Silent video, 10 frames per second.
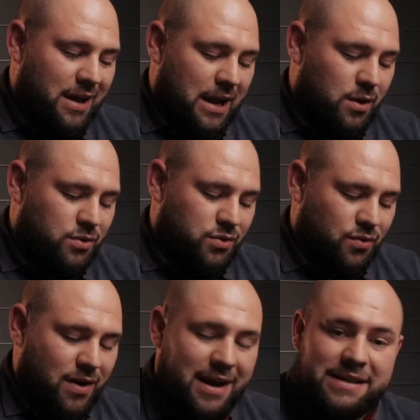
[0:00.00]
it looks
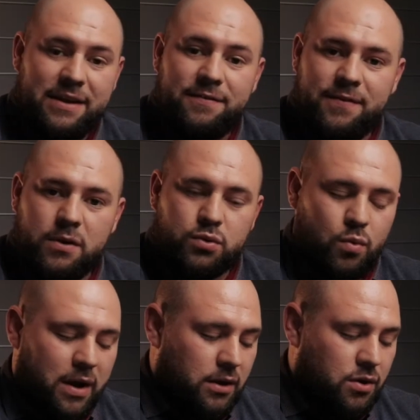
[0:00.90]
alright. It feels
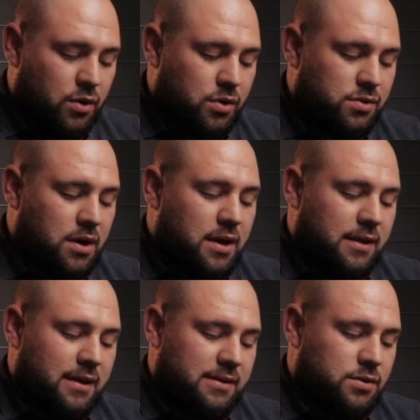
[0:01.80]
quite good.
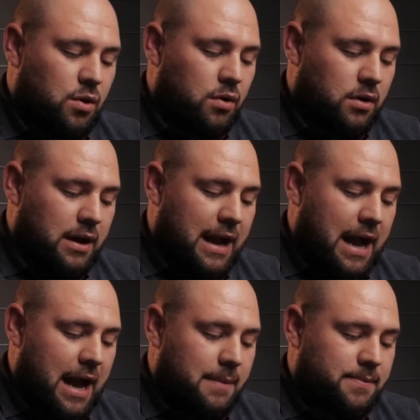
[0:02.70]
There's no
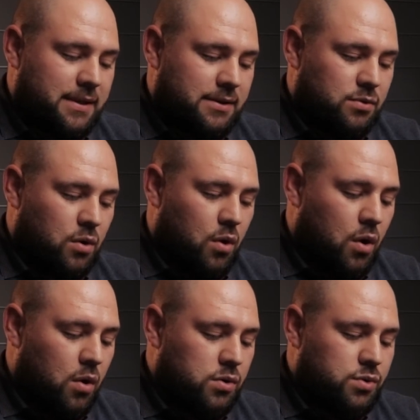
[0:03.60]
gaps, there's no
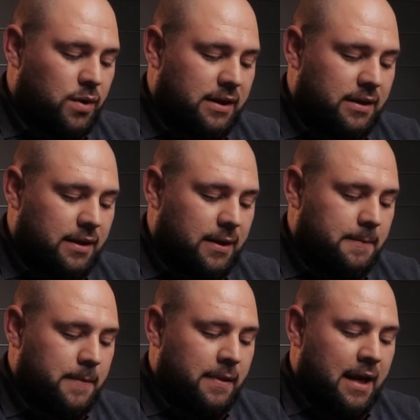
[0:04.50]
holes or anything.
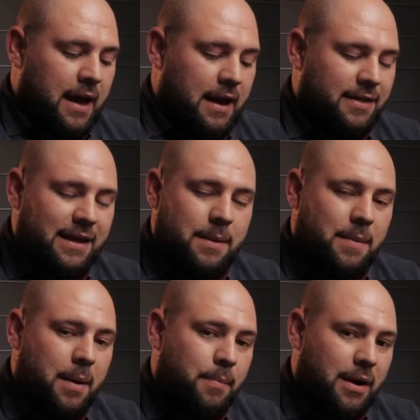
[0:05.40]
I think it
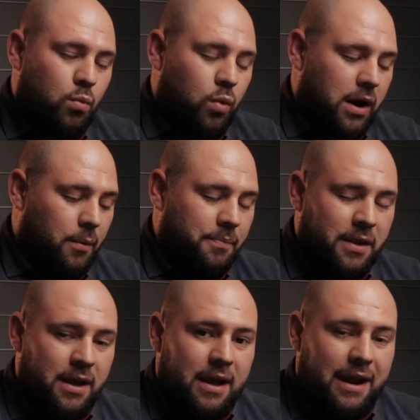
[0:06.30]
might burn well.
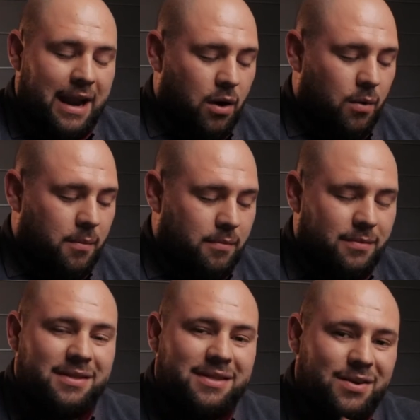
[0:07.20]
Now,
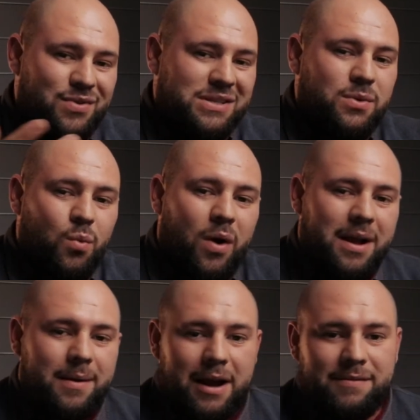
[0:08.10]
the reason why
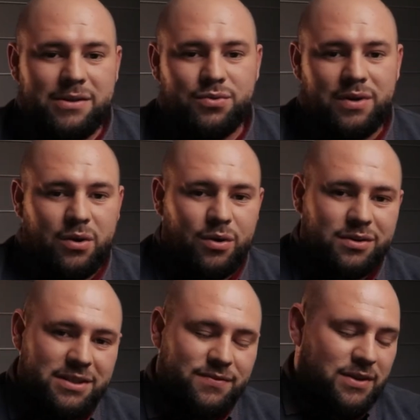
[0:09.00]
I'm having to record
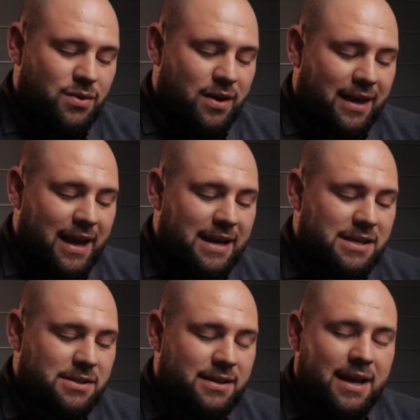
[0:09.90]
this video again
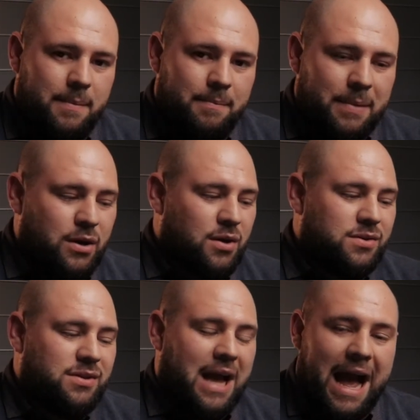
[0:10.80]
is because